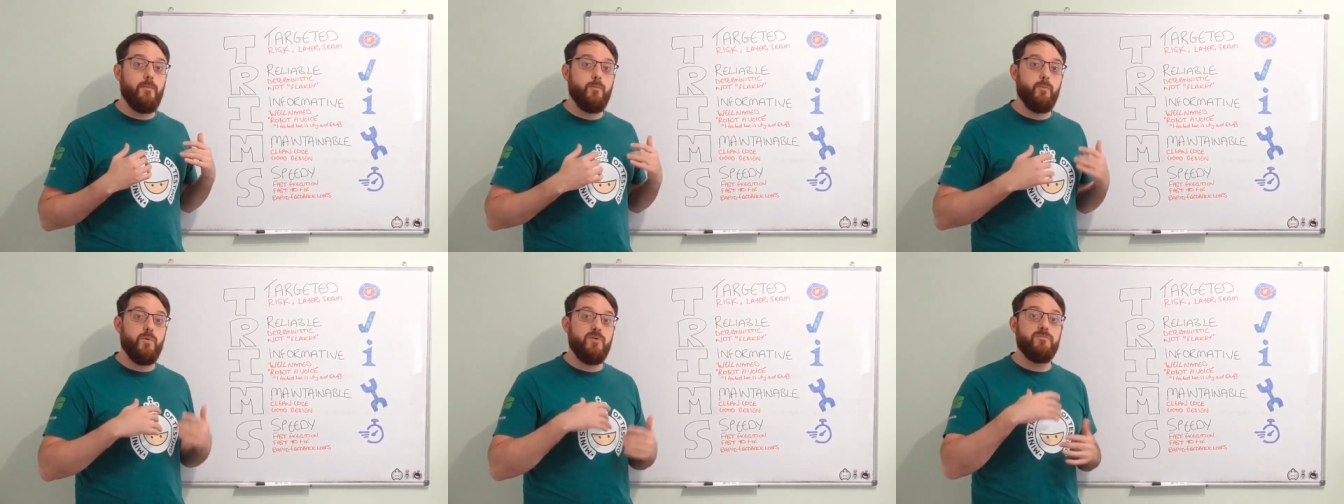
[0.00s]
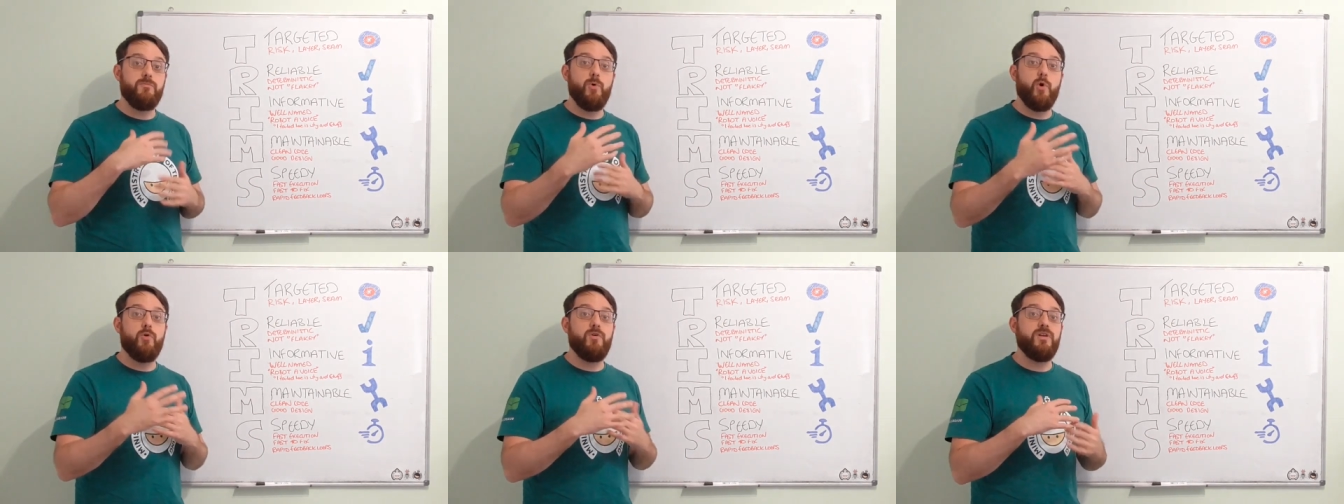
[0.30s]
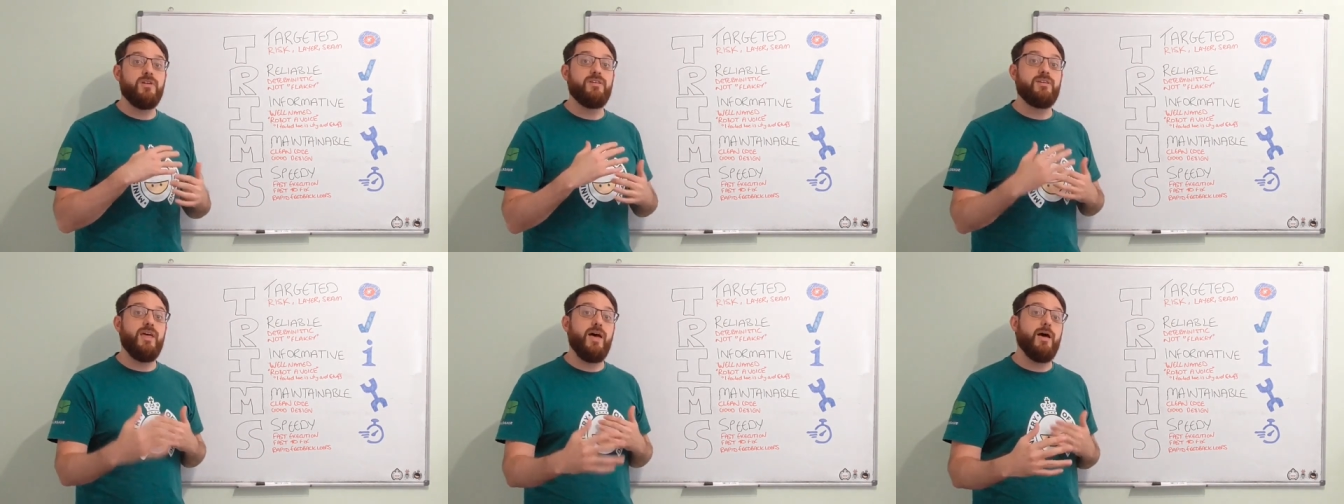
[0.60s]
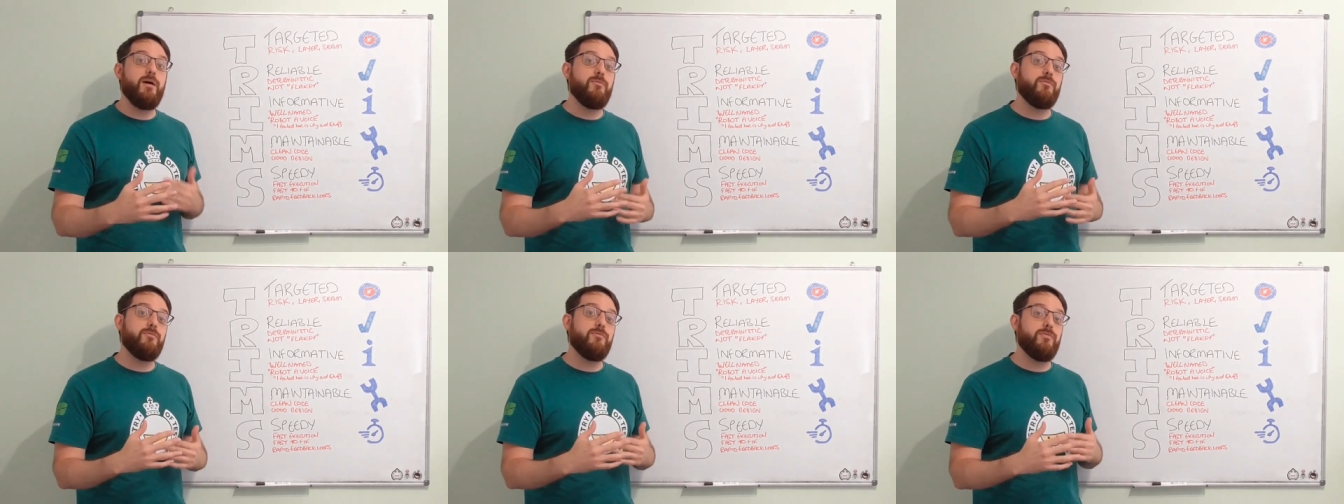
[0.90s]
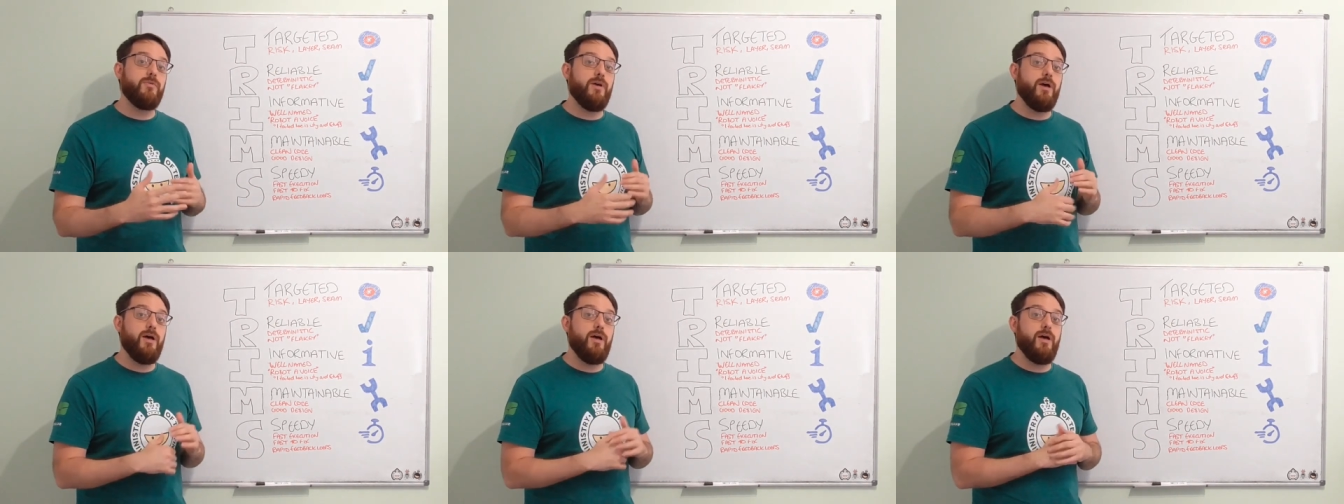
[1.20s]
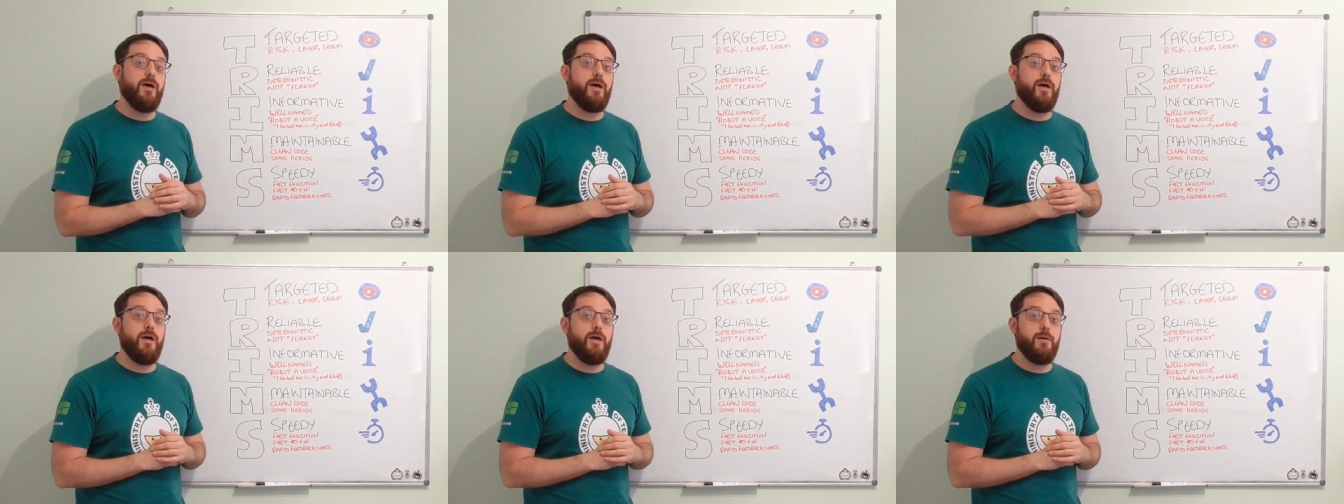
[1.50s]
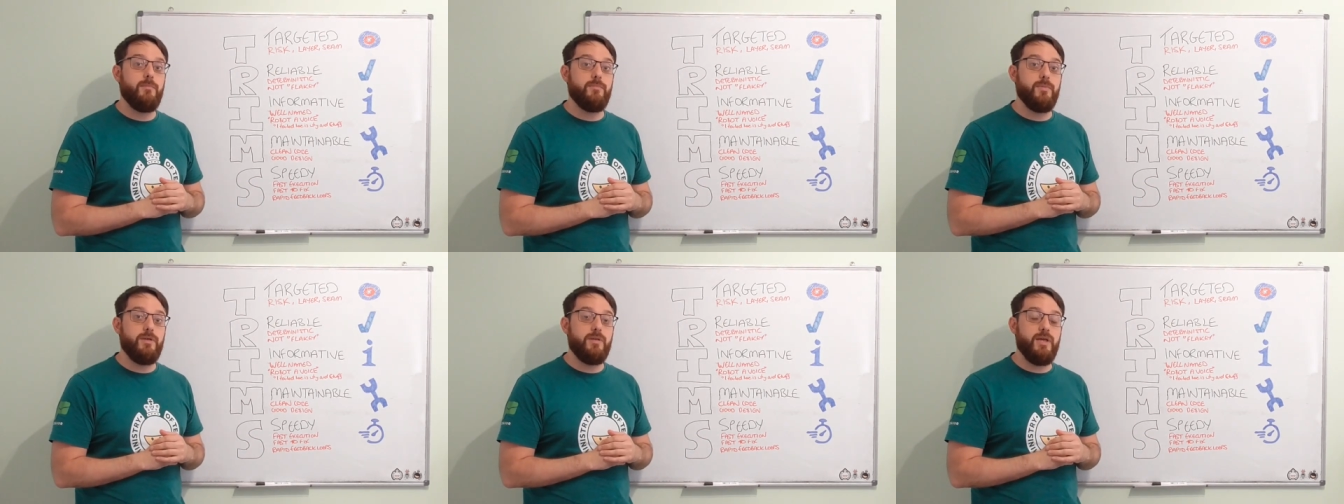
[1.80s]
with more in-depth
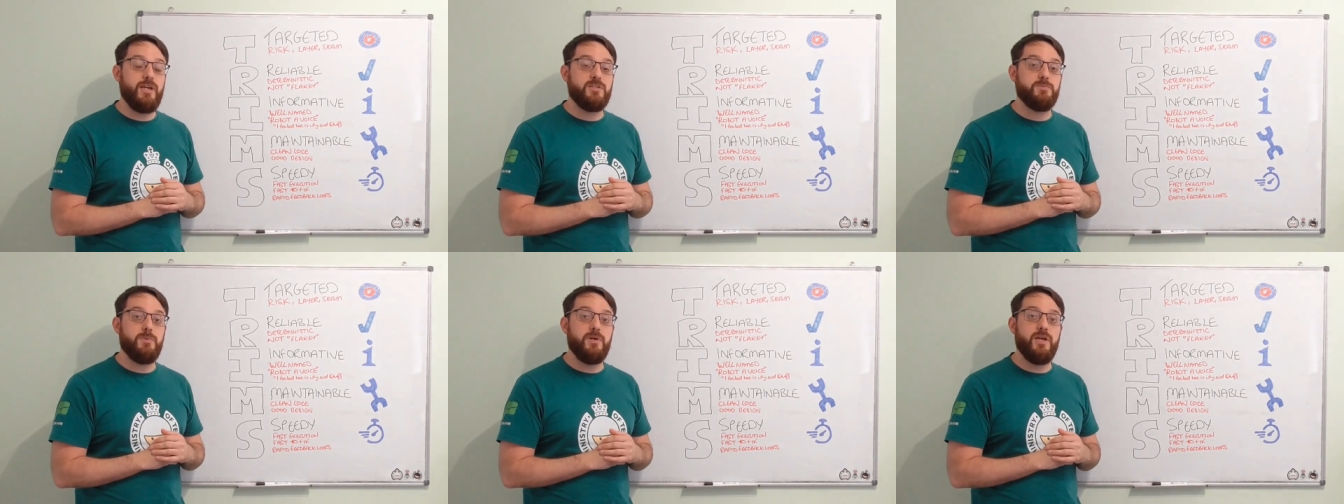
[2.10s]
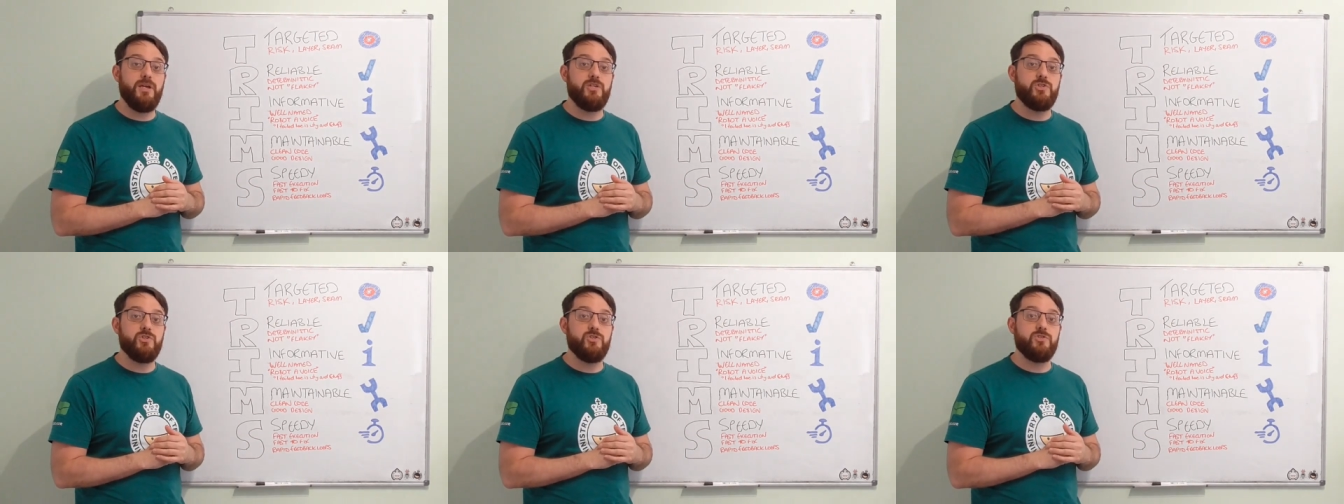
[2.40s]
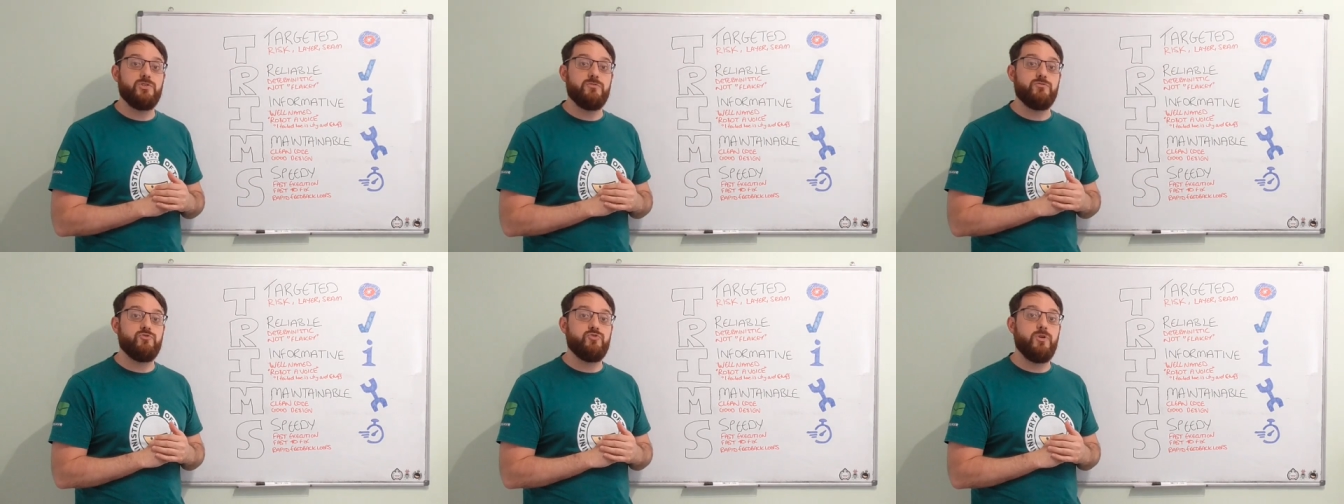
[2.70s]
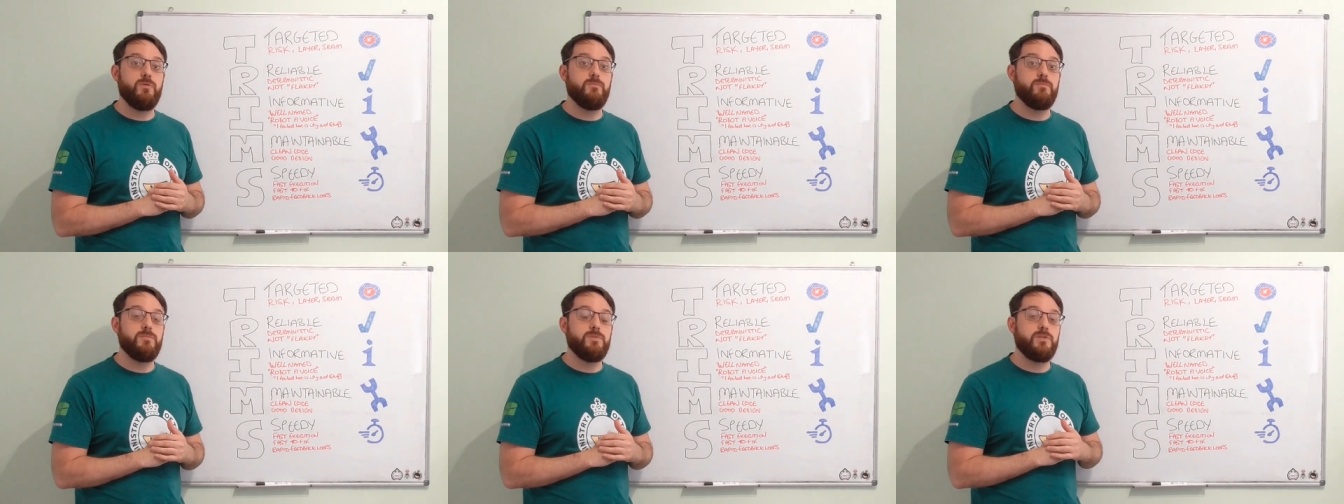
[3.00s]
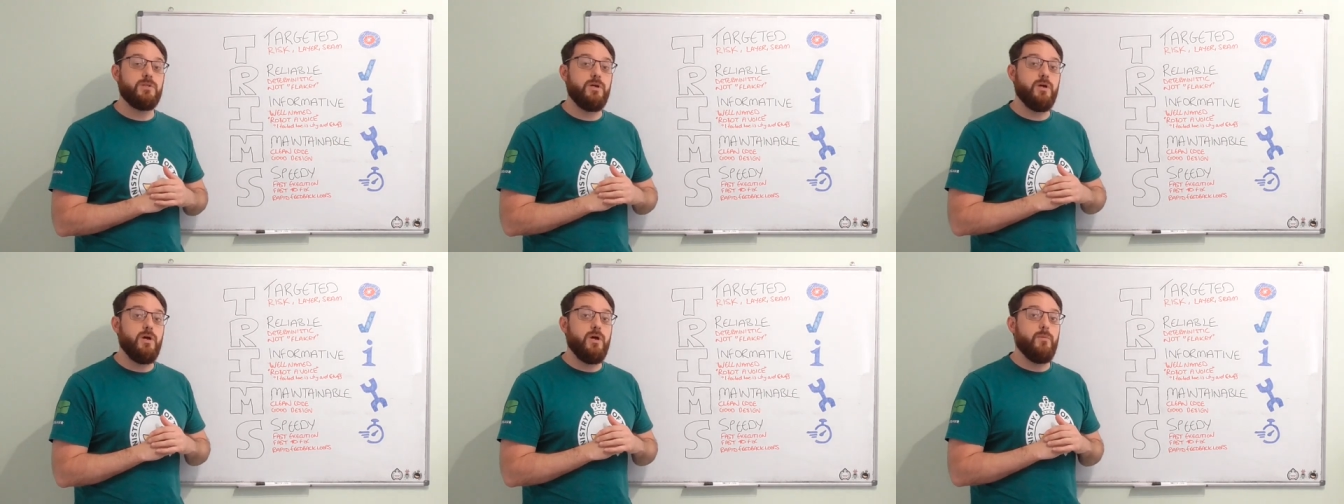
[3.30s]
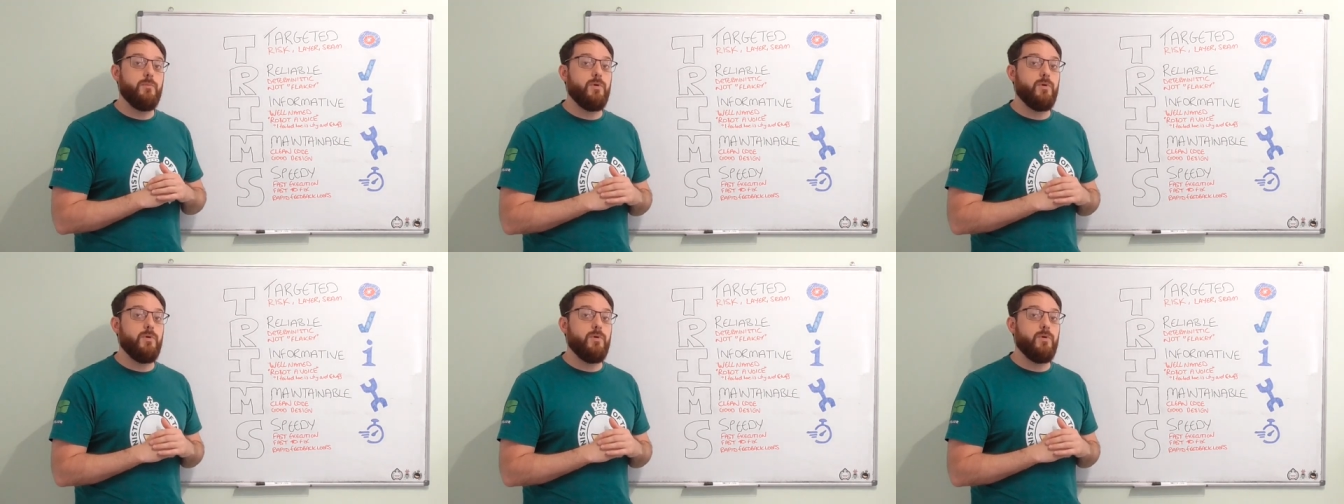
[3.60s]
explanations of TRIMS,